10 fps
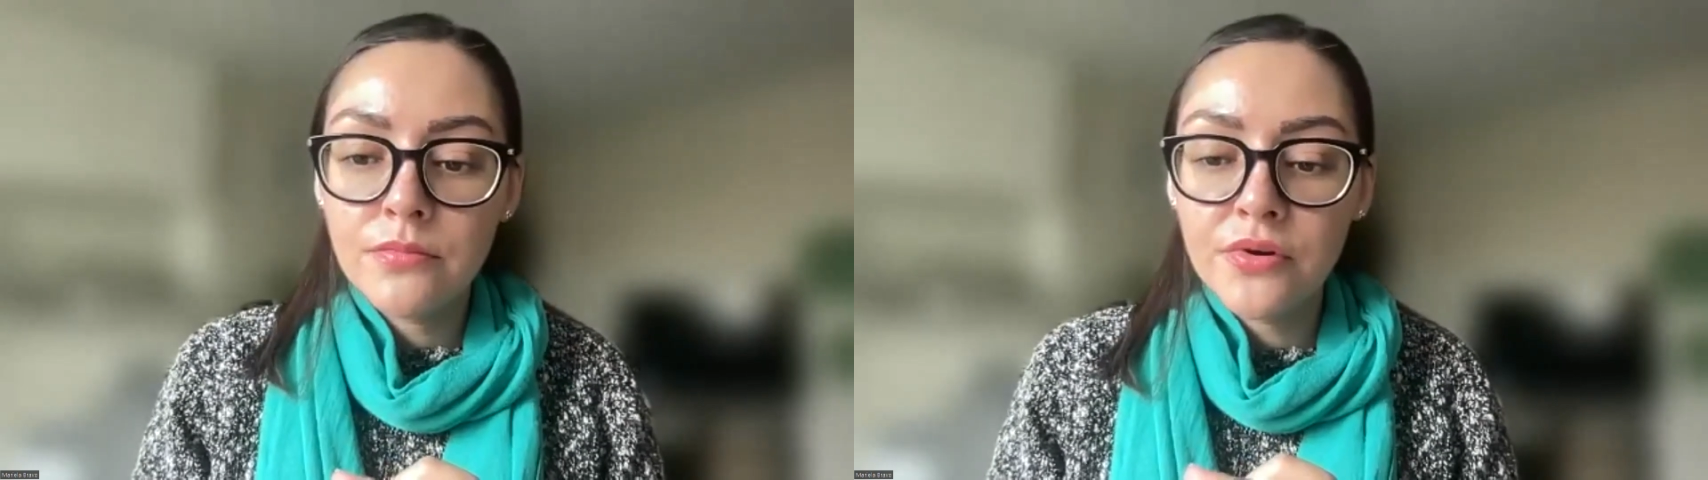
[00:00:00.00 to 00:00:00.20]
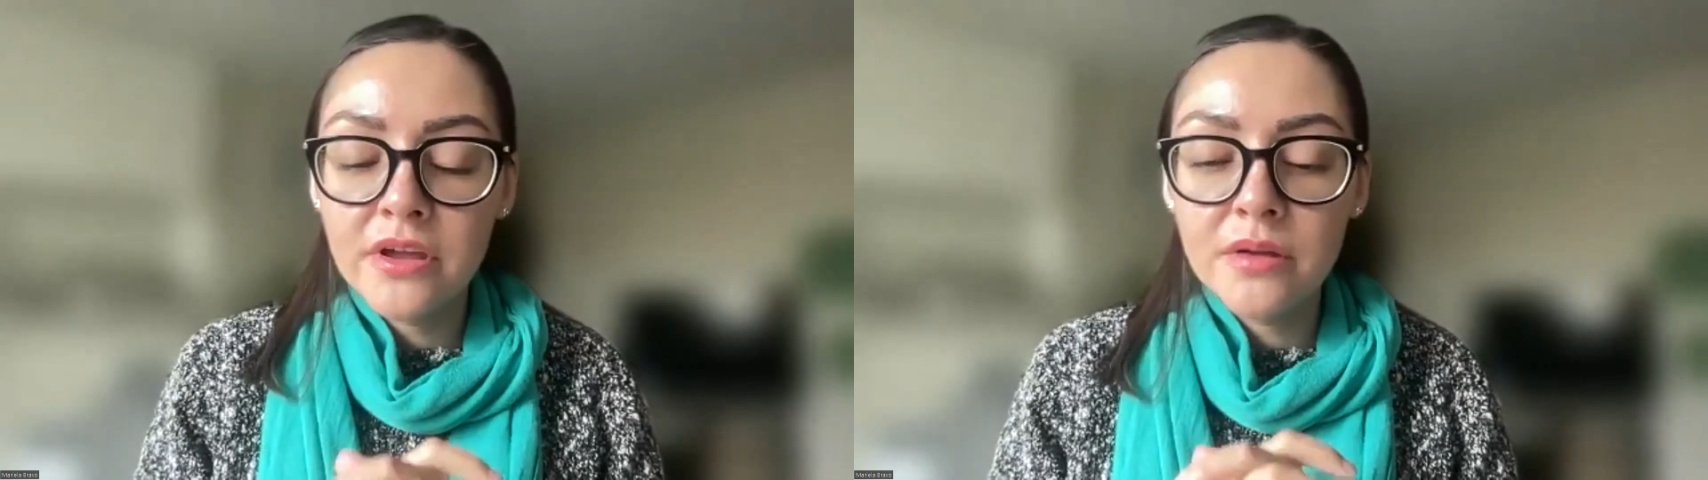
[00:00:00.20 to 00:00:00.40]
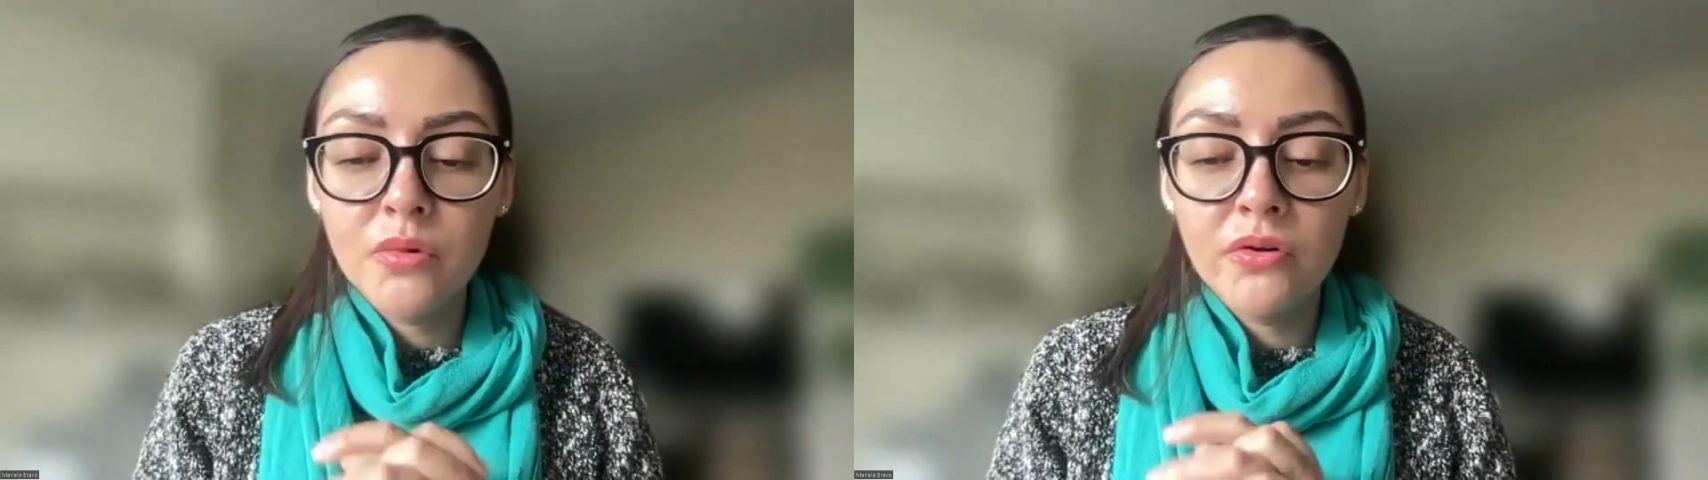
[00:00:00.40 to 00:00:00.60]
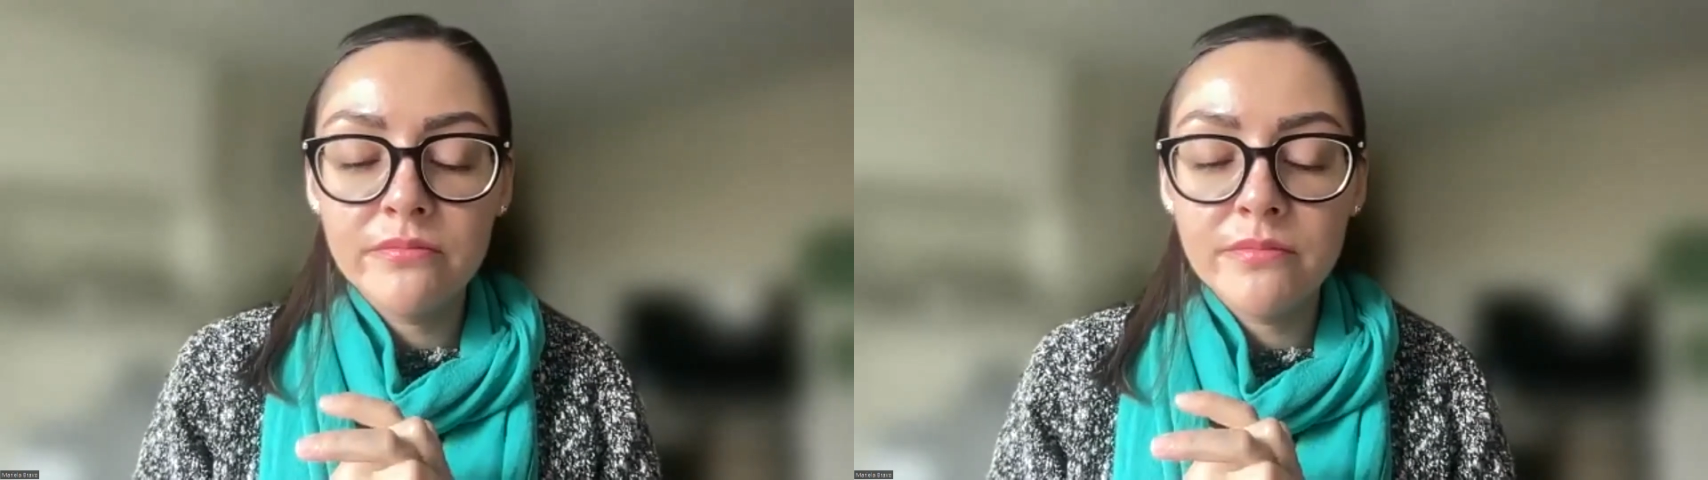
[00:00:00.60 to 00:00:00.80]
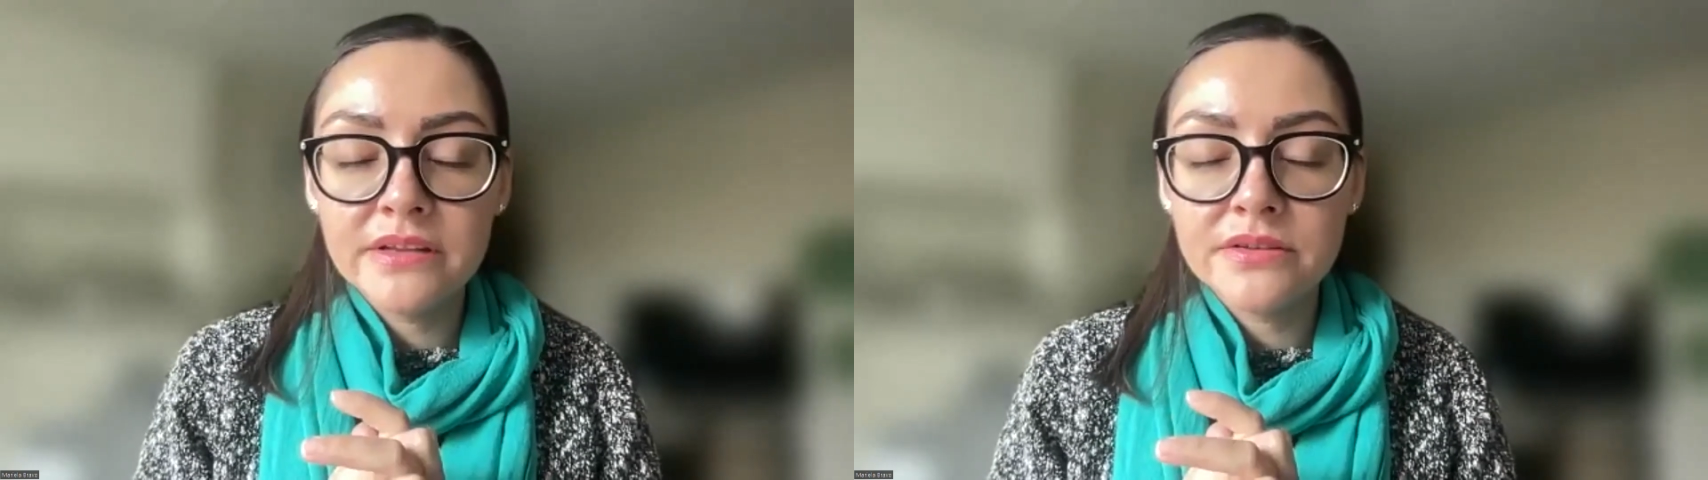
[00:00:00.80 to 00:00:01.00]
bringing
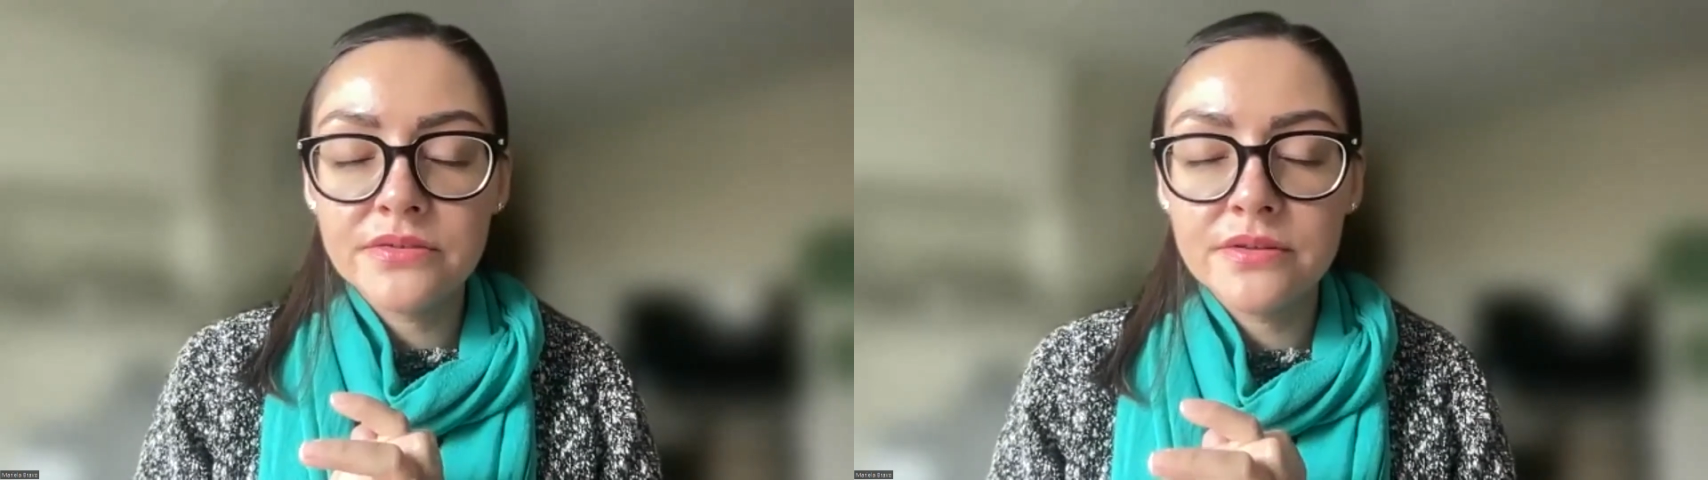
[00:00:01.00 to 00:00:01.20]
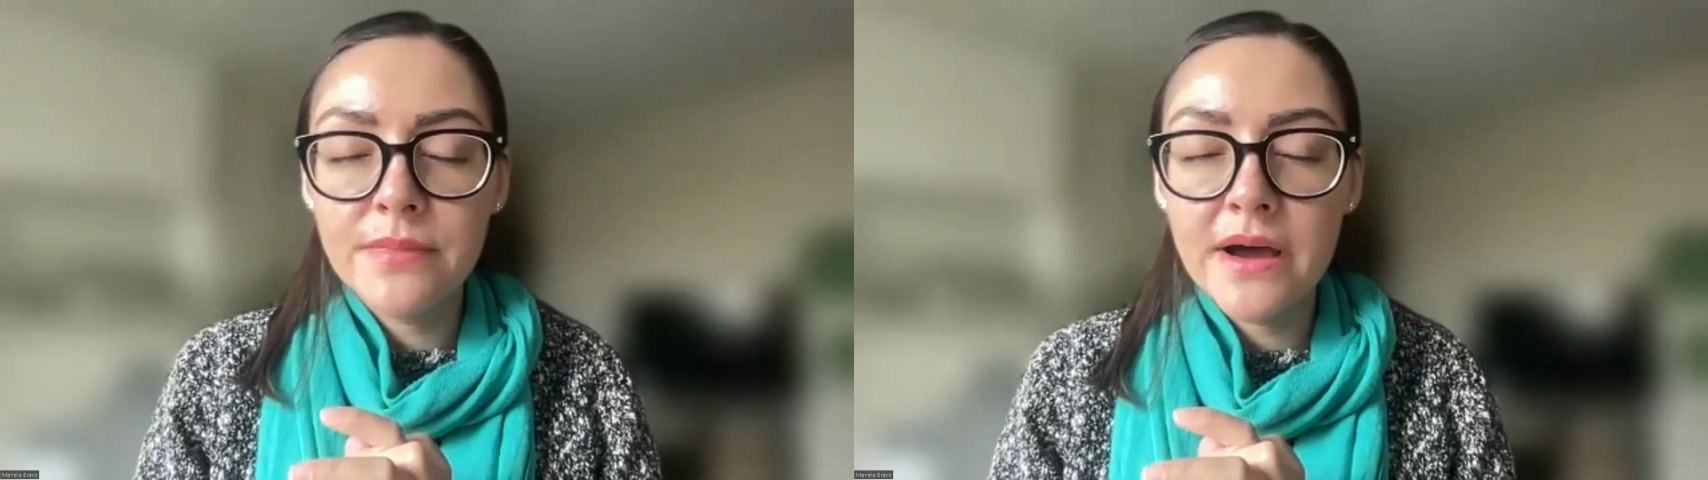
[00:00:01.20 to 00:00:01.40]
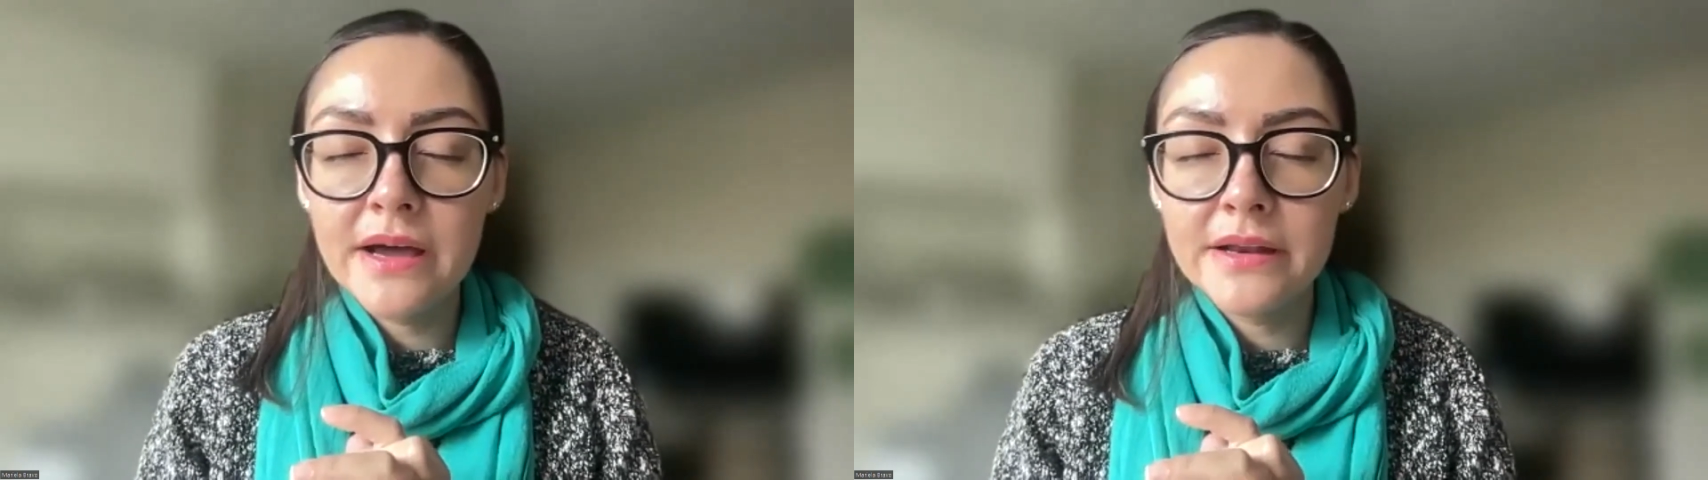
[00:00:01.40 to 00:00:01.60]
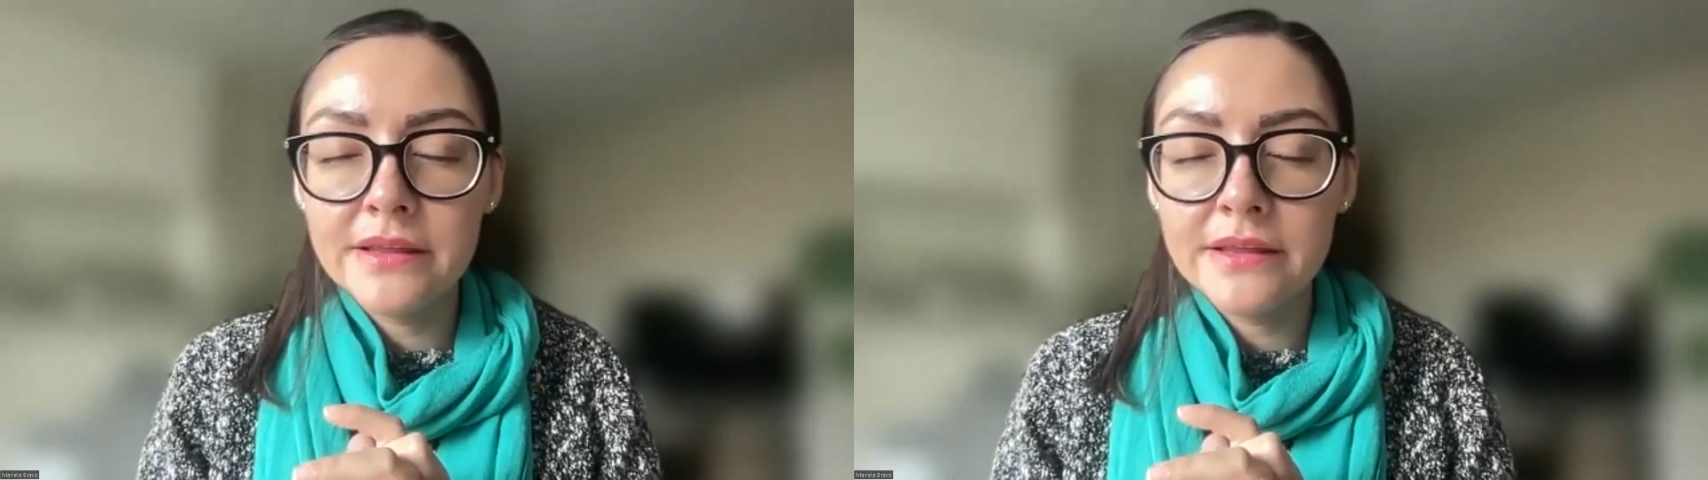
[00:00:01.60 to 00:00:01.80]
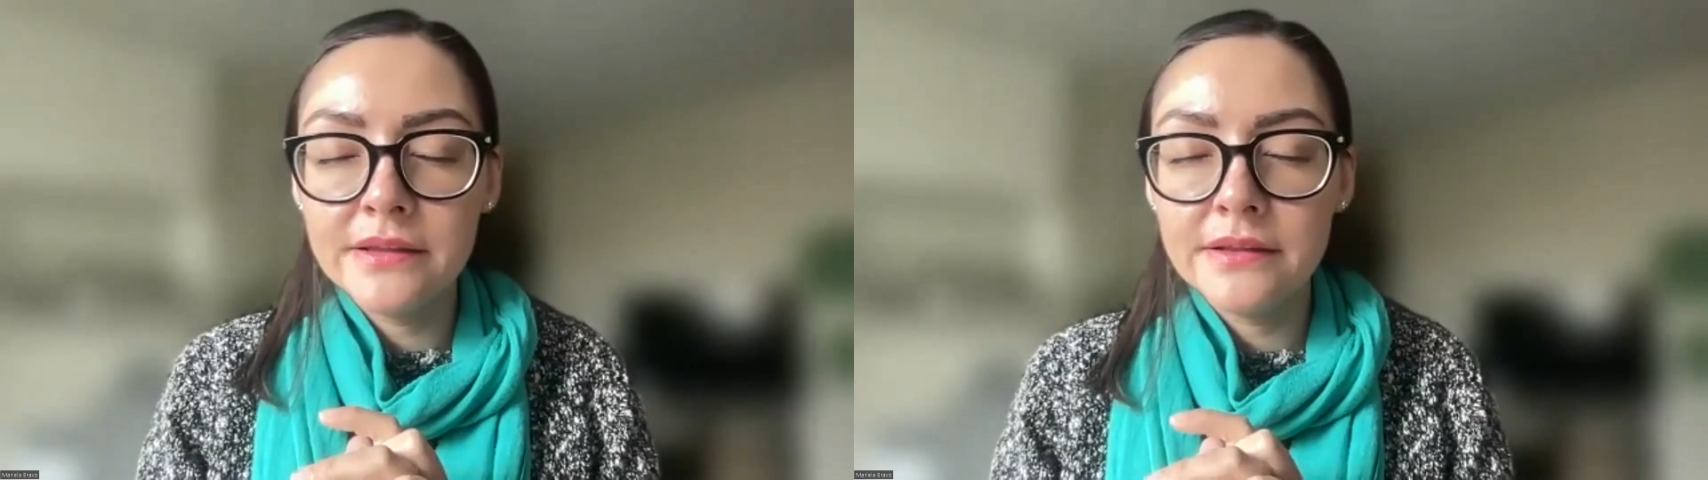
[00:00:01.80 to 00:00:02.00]
movement to the
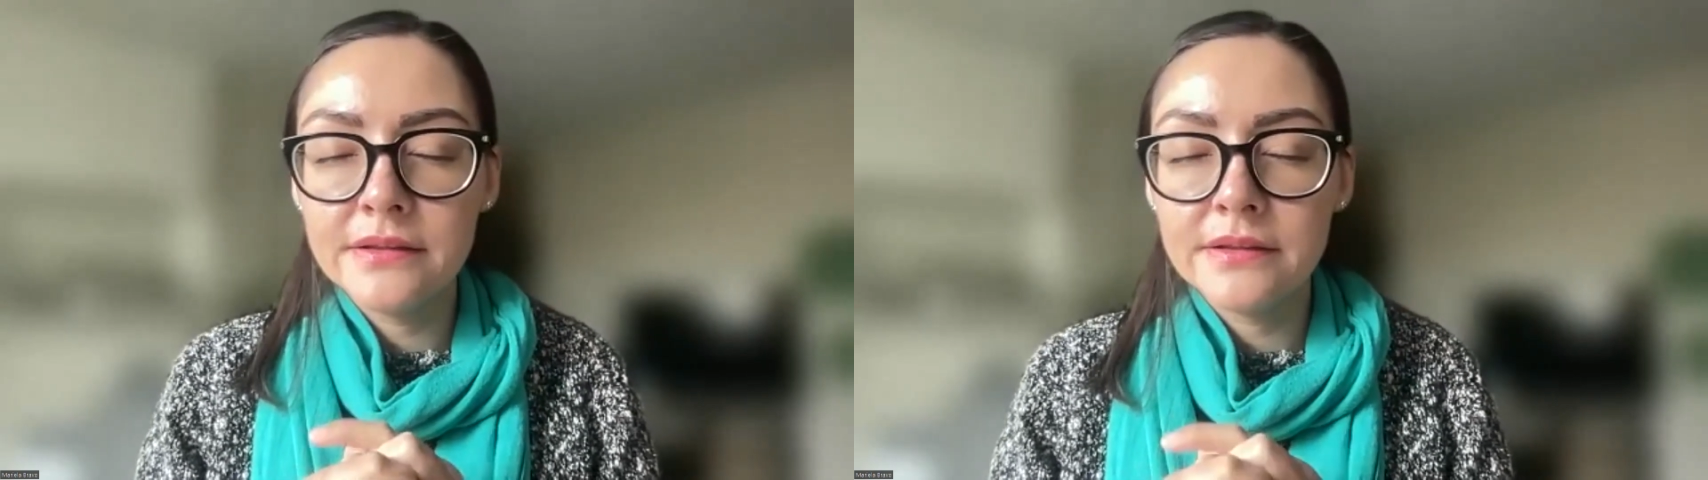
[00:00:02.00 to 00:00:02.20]
body